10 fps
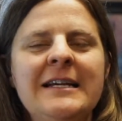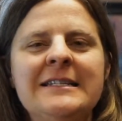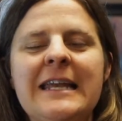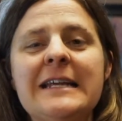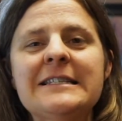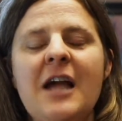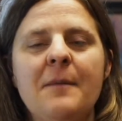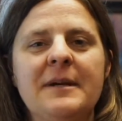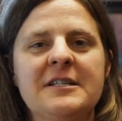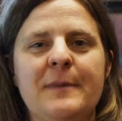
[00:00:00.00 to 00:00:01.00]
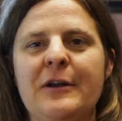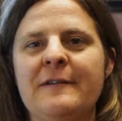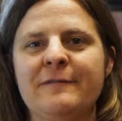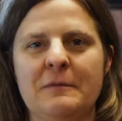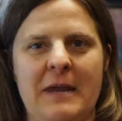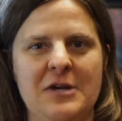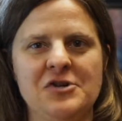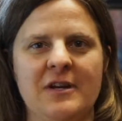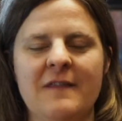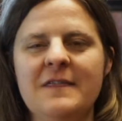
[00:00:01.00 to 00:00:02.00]
Today's topic is about
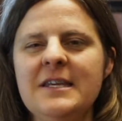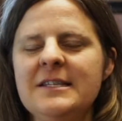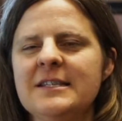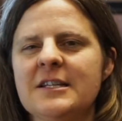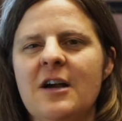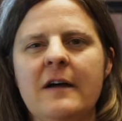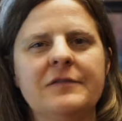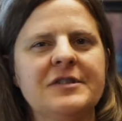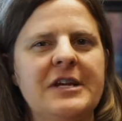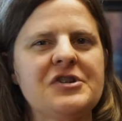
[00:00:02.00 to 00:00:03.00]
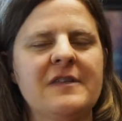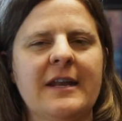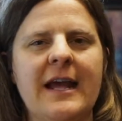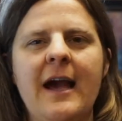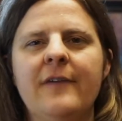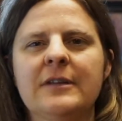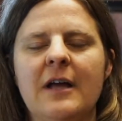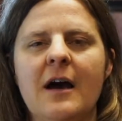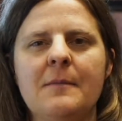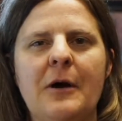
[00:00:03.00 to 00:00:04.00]
inflammation, and this is a conversation that I have a
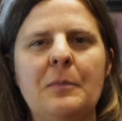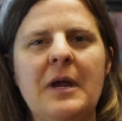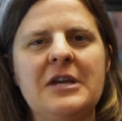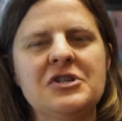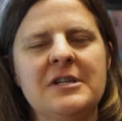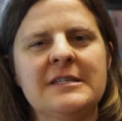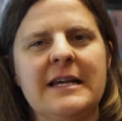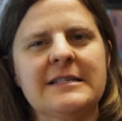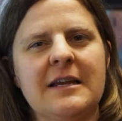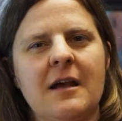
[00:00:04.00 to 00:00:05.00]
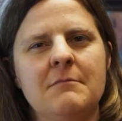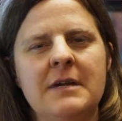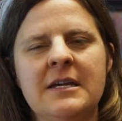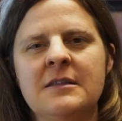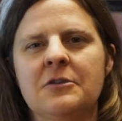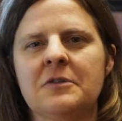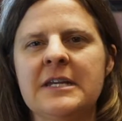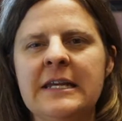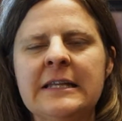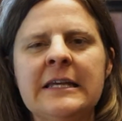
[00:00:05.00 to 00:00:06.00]
lot about patients as they come in, they're
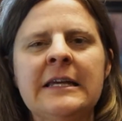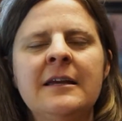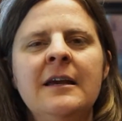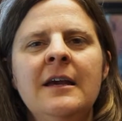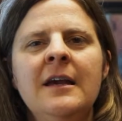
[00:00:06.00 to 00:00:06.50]
healing,